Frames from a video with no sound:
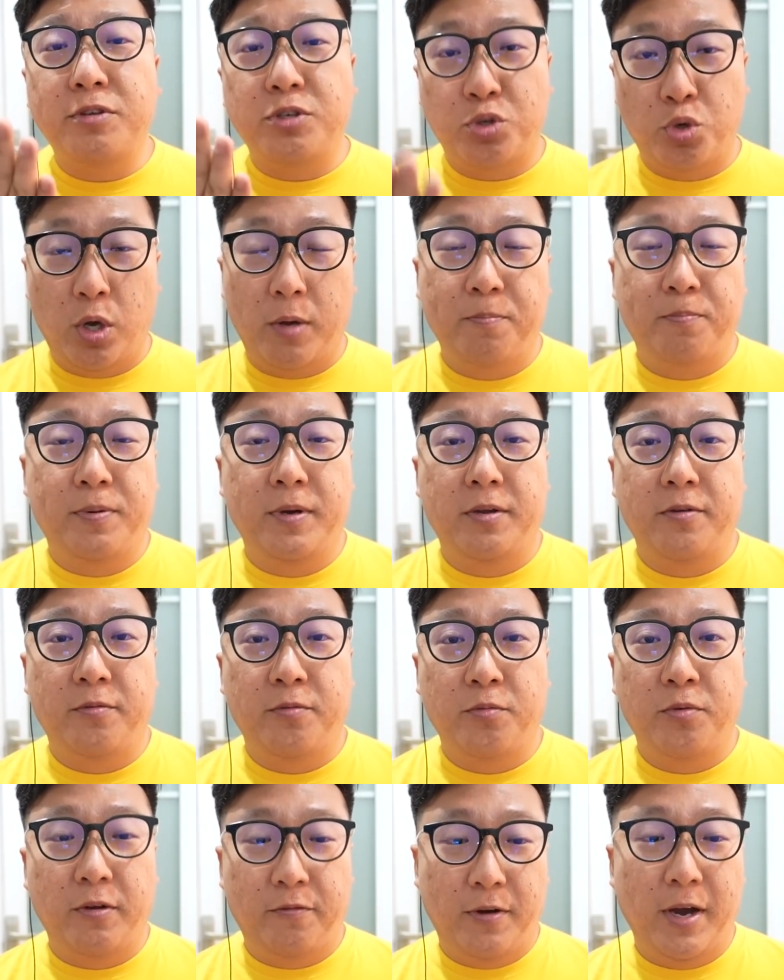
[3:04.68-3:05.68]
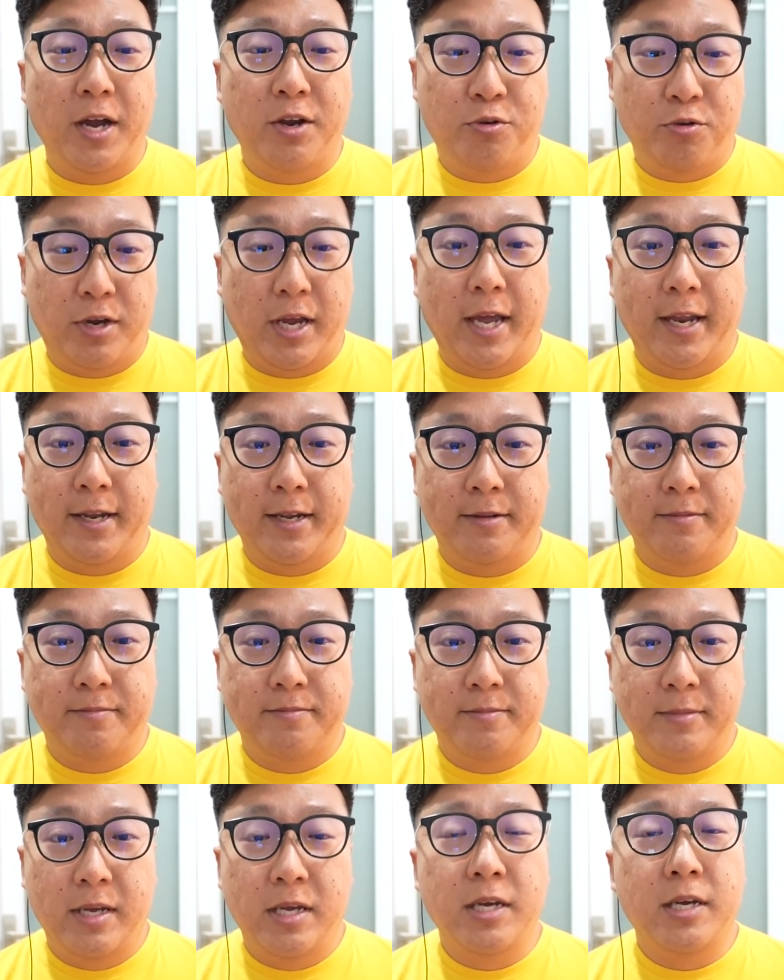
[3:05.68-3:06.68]
Swampert with Hydro Cannon.
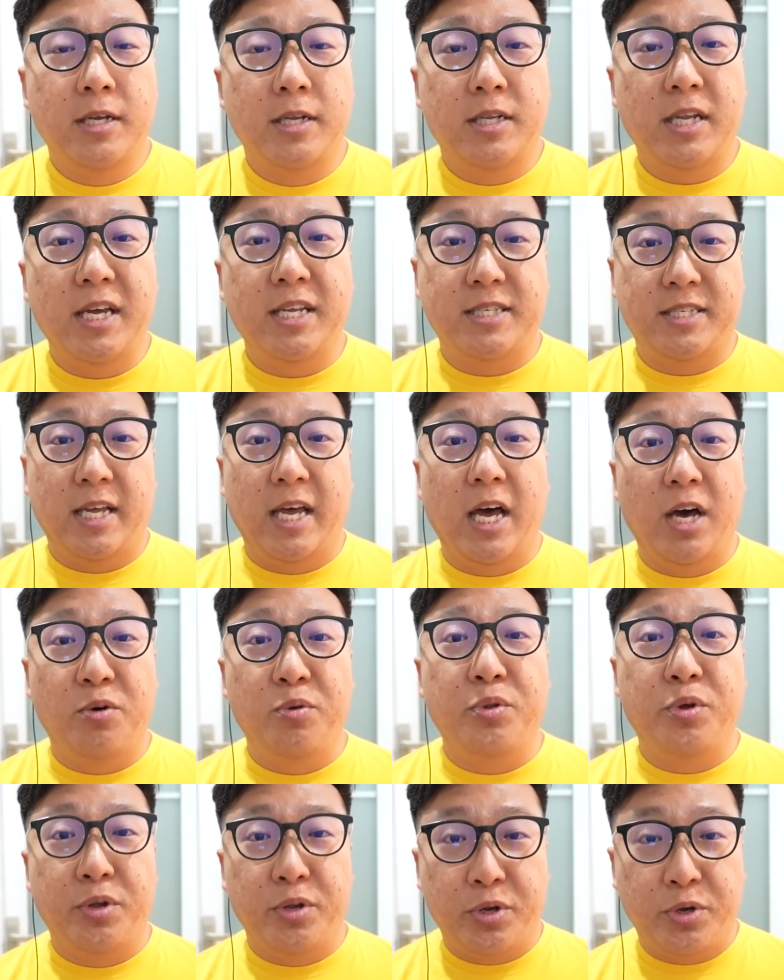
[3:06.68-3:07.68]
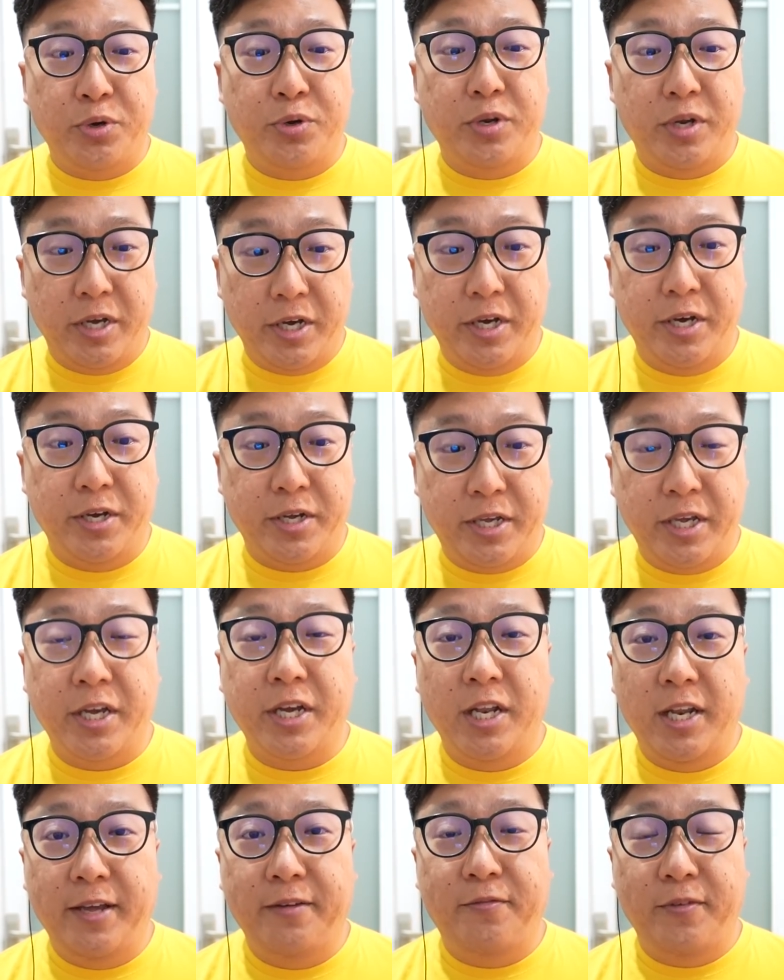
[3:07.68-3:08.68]
That's how not good
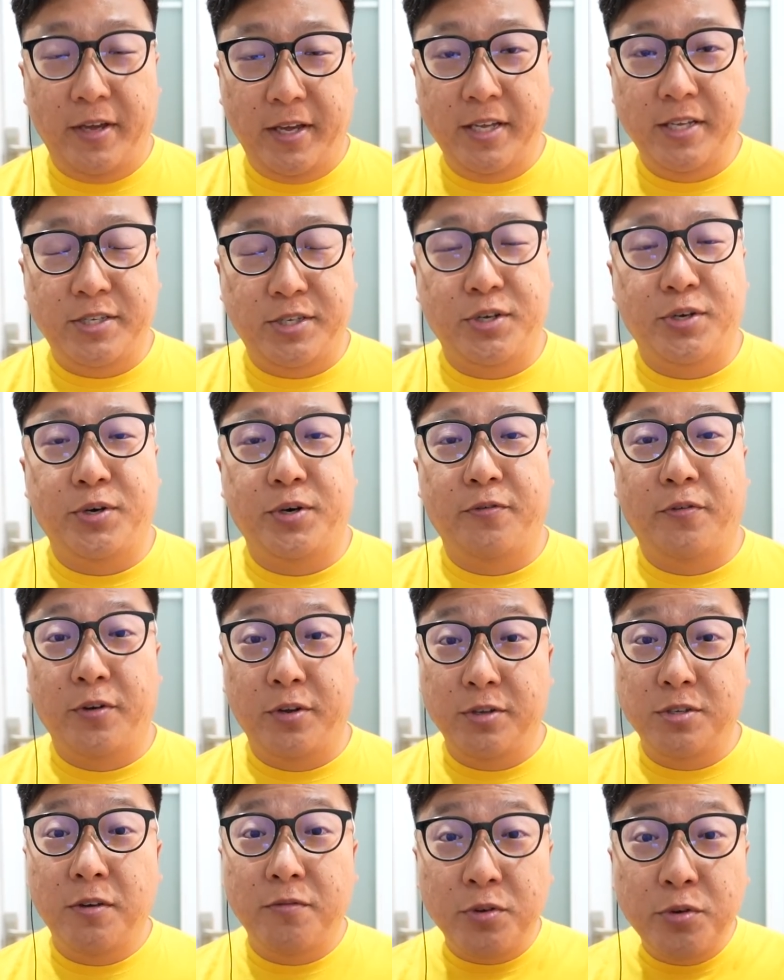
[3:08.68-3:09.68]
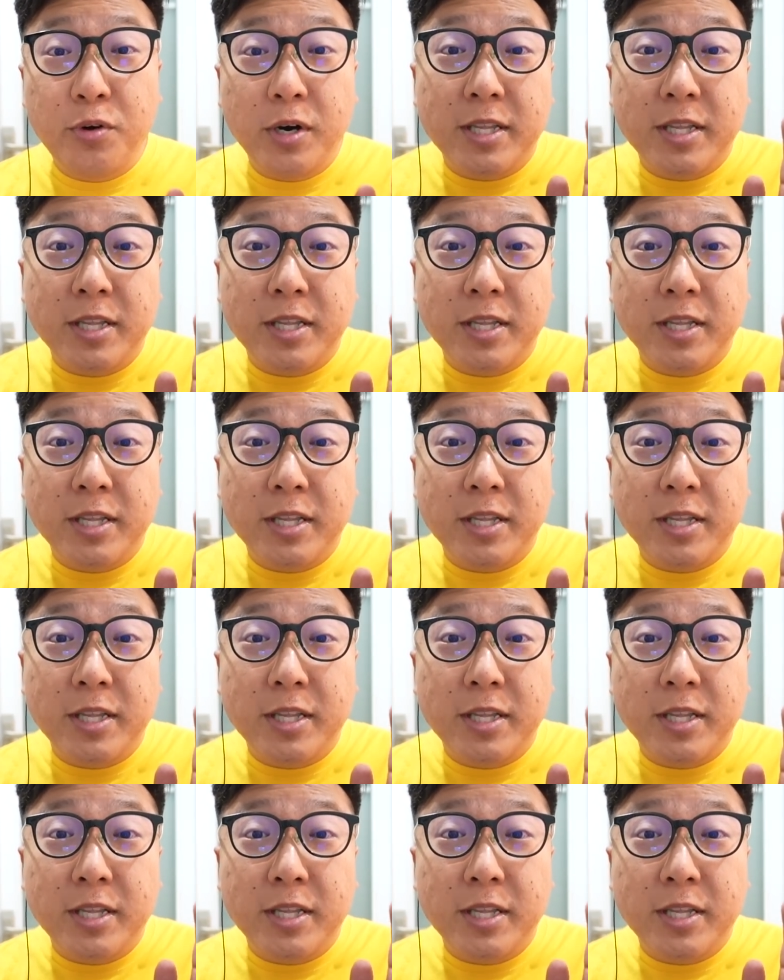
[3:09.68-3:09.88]
Gigalith is. So for those of you who